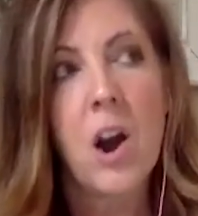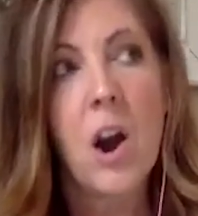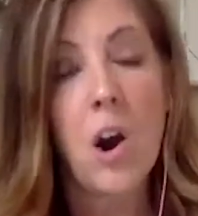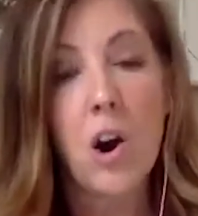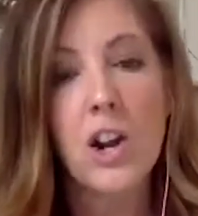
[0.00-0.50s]

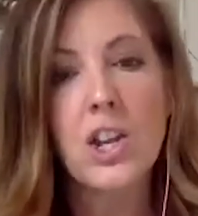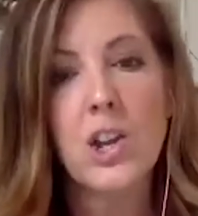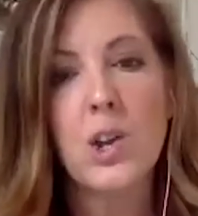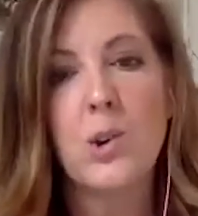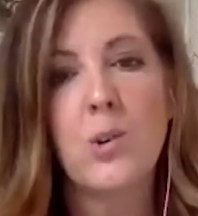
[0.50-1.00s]
are
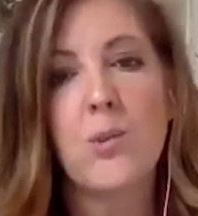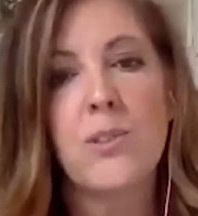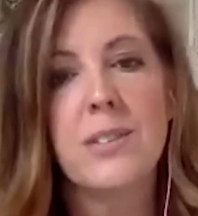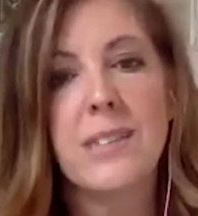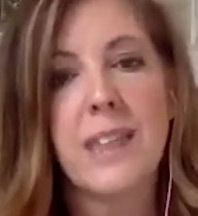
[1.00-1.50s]
you
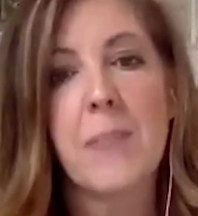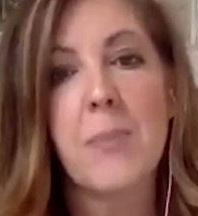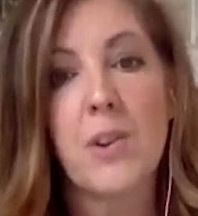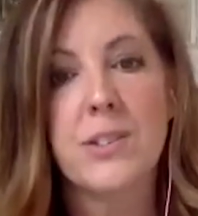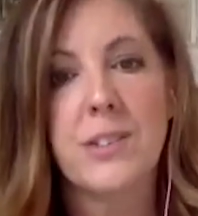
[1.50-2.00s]
the same
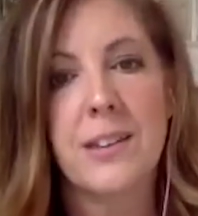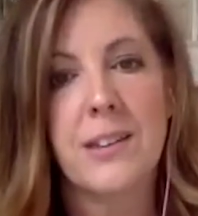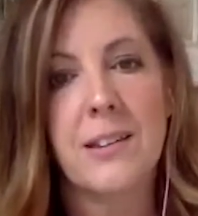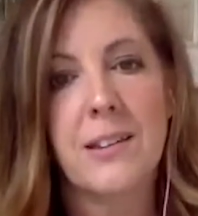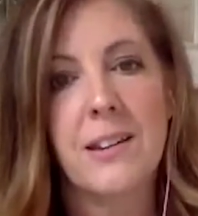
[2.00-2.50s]

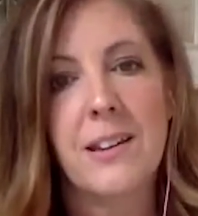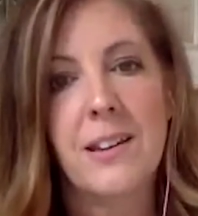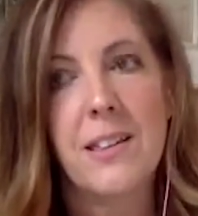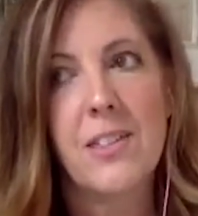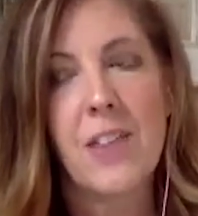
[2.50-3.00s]
person
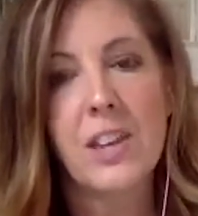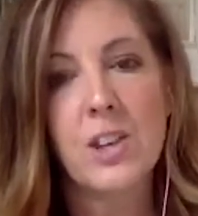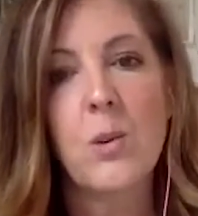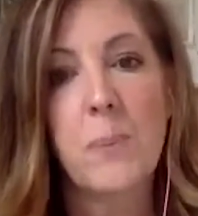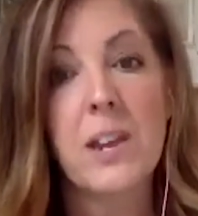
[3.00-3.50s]
that
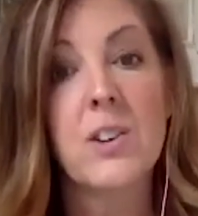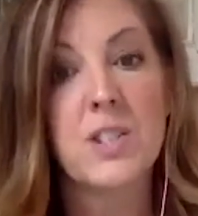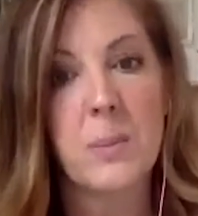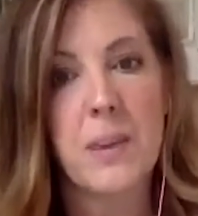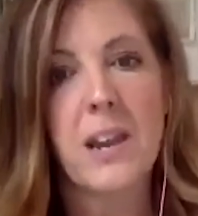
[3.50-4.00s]
you appear
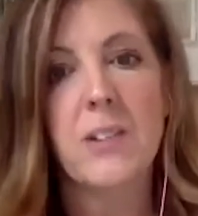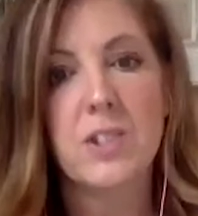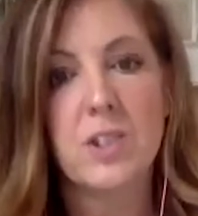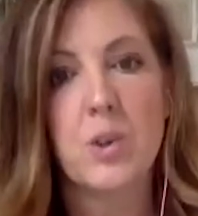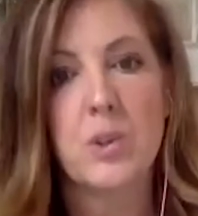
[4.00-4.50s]
to be on
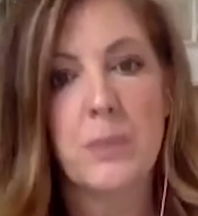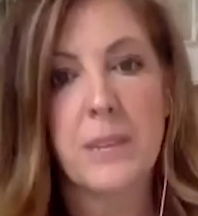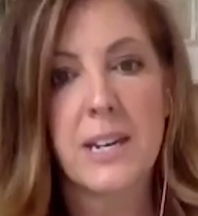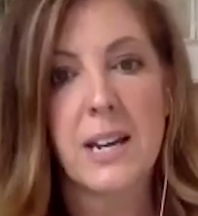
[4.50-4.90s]
social media?